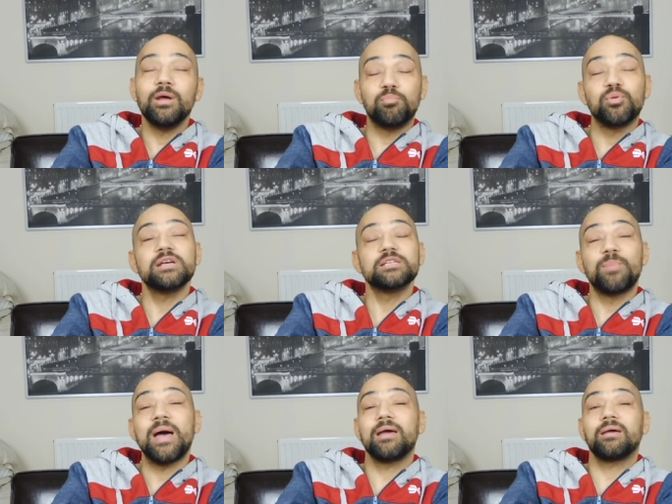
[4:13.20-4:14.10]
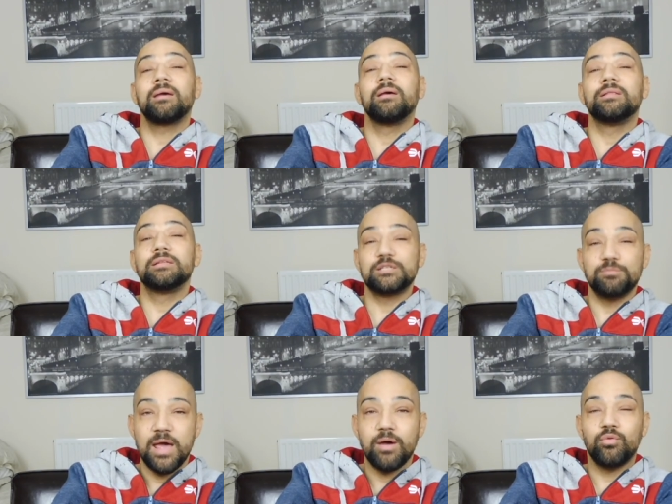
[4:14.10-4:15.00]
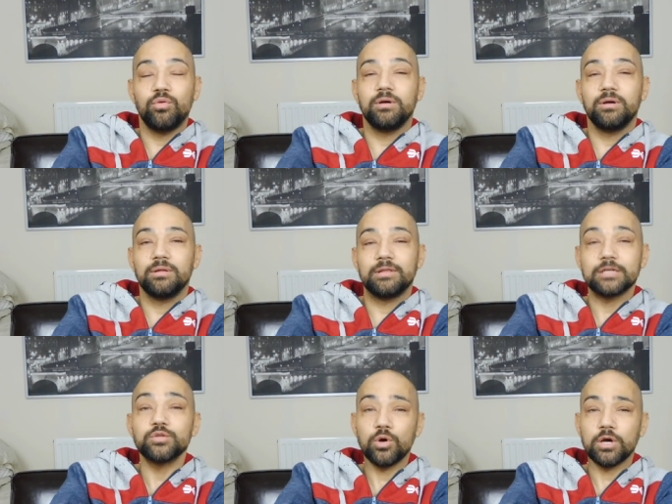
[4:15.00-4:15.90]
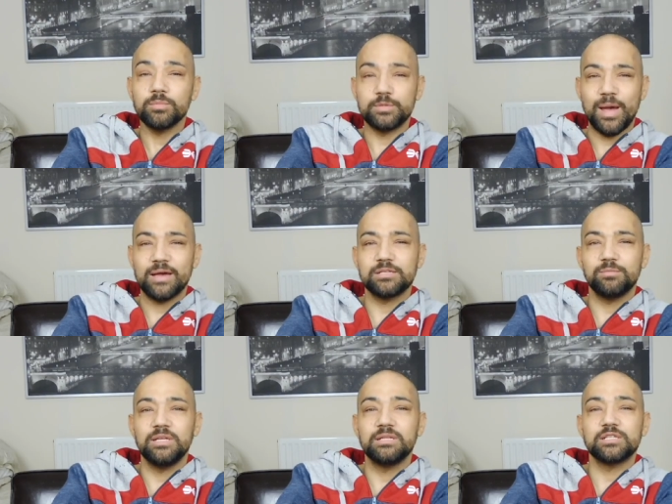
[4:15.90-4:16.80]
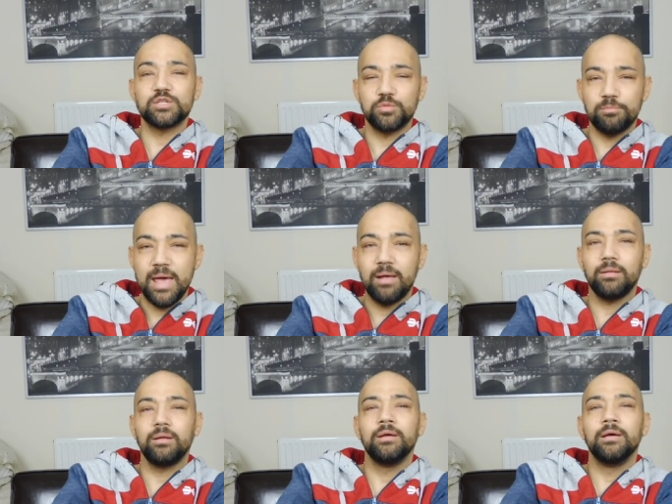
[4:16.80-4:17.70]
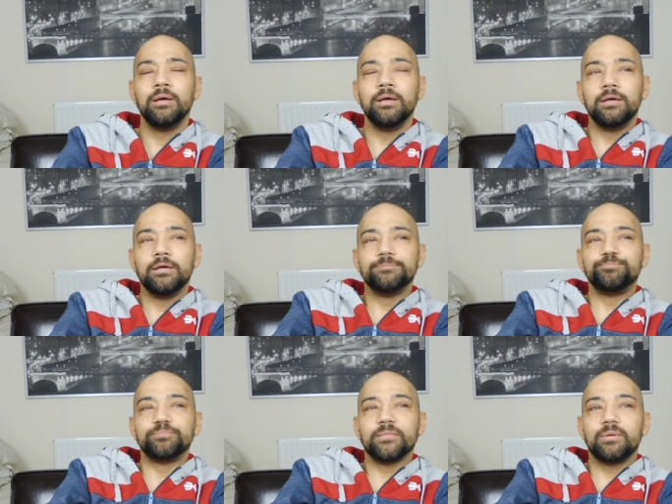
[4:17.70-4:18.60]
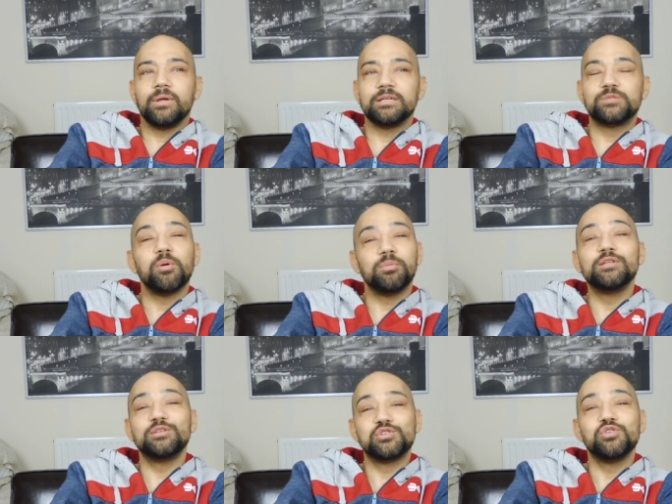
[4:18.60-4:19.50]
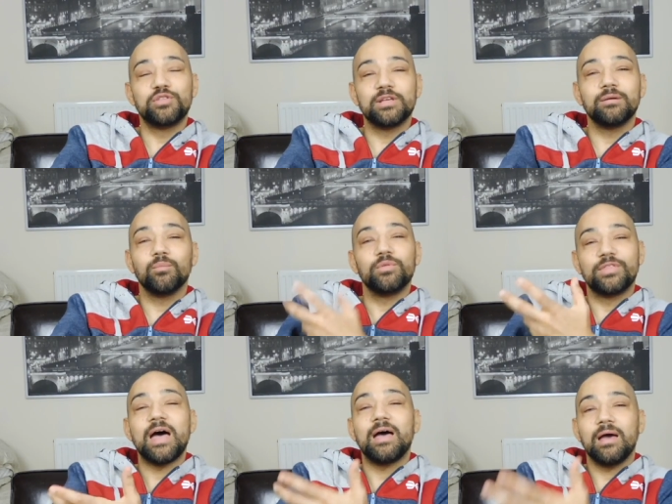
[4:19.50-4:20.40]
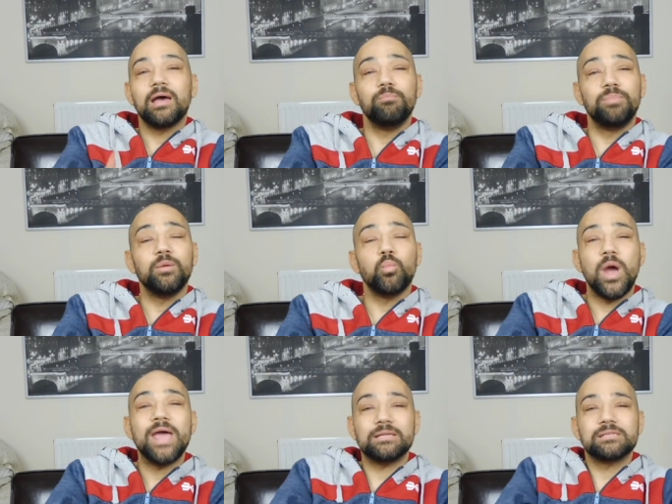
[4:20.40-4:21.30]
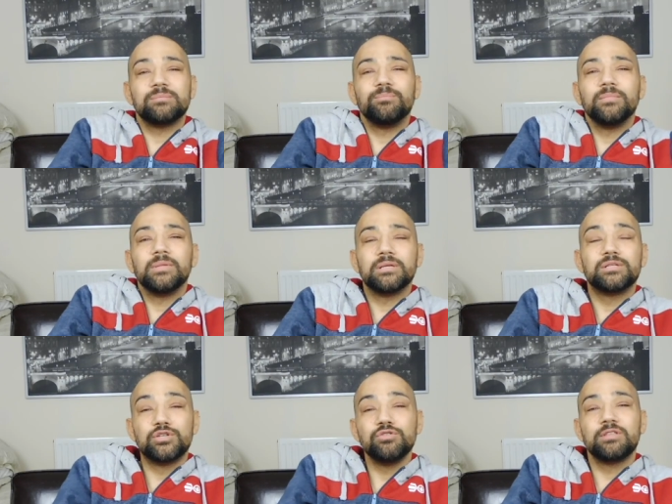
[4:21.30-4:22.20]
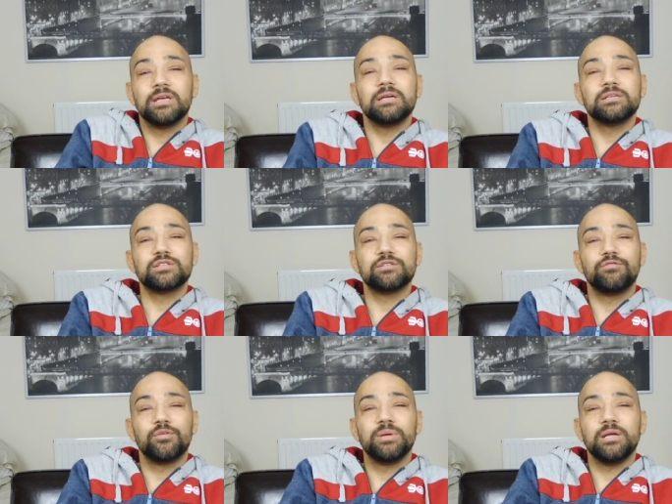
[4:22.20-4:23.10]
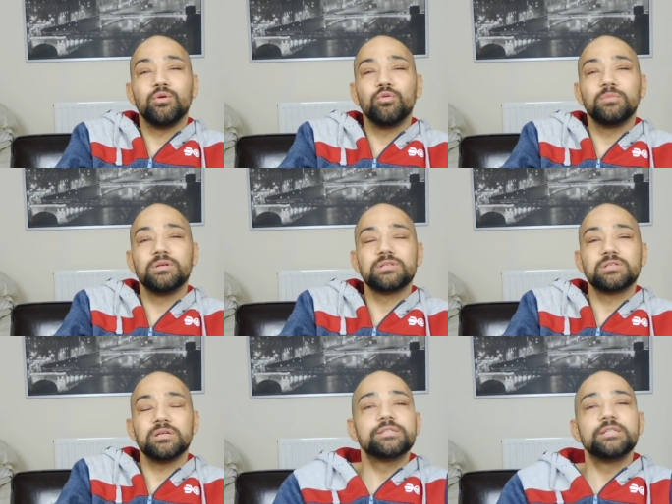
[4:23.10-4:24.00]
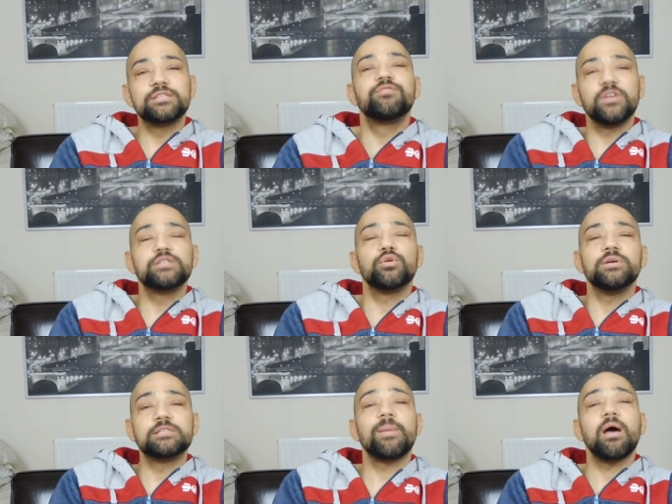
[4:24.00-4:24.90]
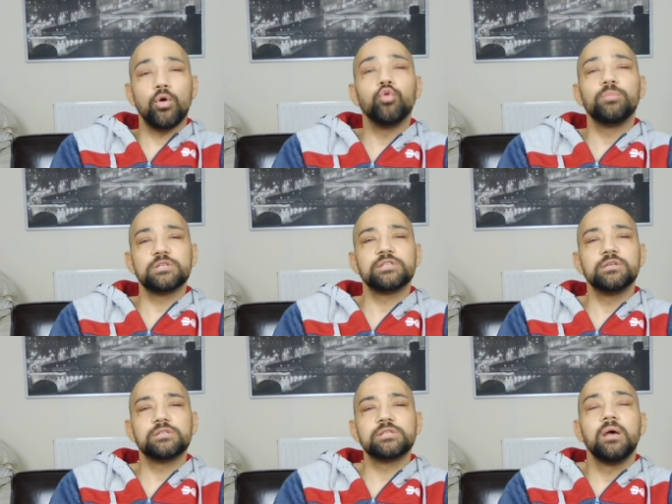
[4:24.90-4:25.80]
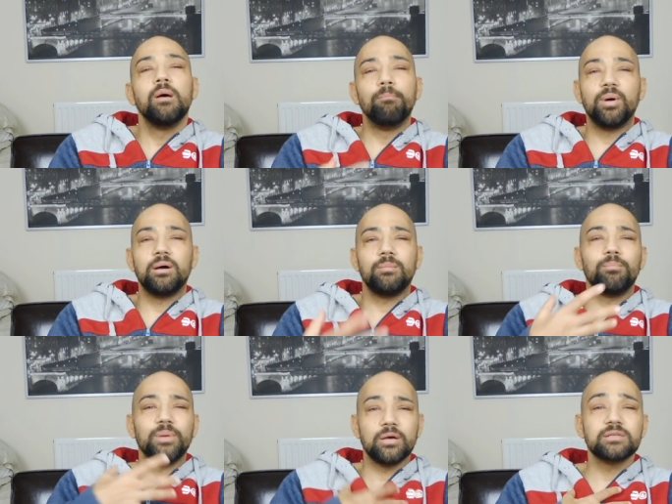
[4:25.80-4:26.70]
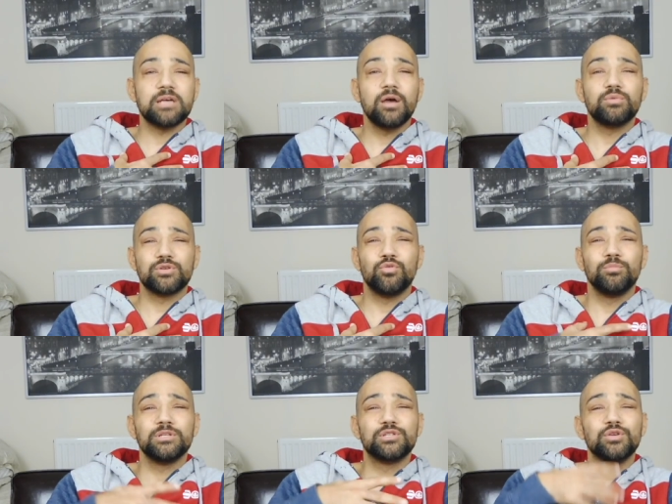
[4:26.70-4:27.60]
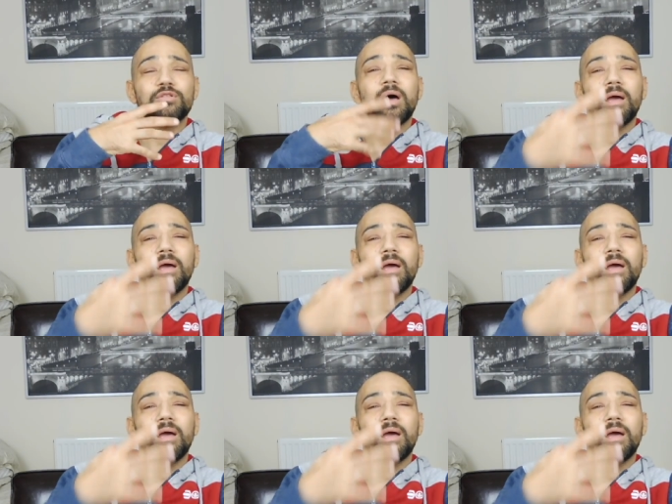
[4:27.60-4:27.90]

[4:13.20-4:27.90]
brings back the smell. That's what comes back to me, the smell. It's probably the two things, that and being wet. The two things from being homeless. This video is about homelessness, but because I was a homeless youth,